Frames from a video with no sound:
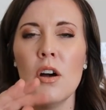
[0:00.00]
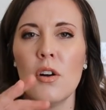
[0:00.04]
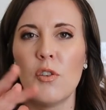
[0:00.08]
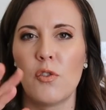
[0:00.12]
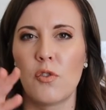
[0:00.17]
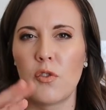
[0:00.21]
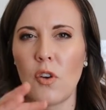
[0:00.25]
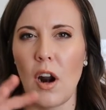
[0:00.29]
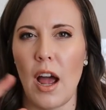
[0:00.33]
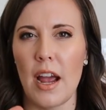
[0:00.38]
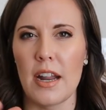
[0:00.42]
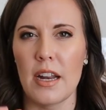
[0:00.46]

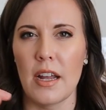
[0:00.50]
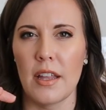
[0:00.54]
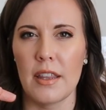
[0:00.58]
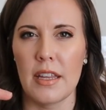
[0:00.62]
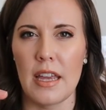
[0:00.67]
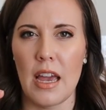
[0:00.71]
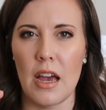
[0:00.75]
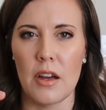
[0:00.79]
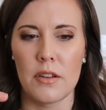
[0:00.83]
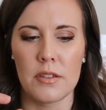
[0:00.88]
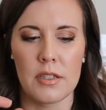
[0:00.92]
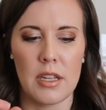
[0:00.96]
fried on
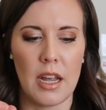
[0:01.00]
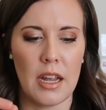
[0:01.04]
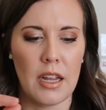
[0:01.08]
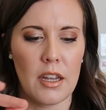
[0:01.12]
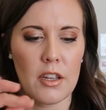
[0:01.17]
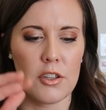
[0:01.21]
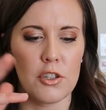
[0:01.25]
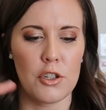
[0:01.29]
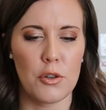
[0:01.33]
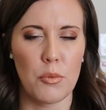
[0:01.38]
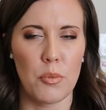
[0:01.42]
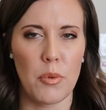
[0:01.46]
the outside
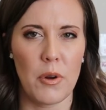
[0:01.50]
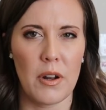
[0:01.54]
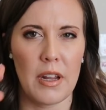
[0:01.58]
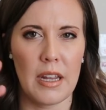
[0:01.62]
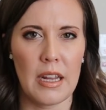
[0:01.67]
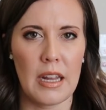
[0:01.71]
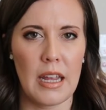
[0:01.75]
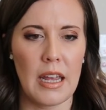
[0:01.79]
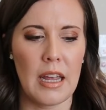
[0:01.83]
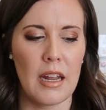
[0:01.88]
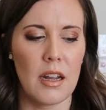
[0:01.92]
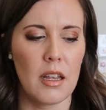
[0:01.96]
because you're
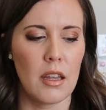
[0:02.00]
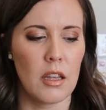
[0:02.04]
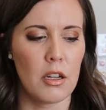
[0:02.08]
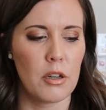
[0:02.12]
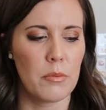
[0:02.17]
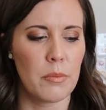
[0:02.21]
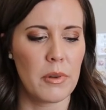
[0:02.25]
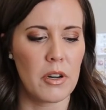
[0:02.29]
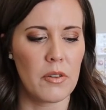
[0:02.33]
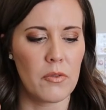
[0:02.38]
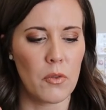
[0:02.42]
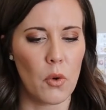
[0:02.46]
putting it in a
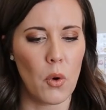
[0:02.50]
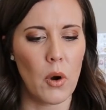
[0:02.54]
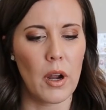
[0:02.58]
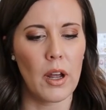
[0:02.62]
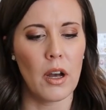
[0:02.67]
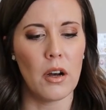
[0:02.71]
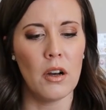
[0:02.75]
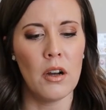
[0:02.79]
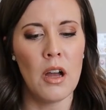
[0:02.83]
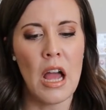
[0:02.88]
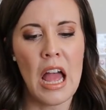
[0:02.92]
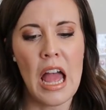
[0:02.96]
little bit of
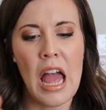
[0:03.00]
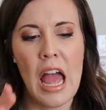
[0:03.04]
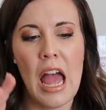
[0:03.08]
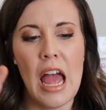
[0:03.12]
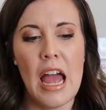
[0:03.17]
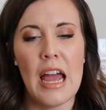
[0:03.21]
oil.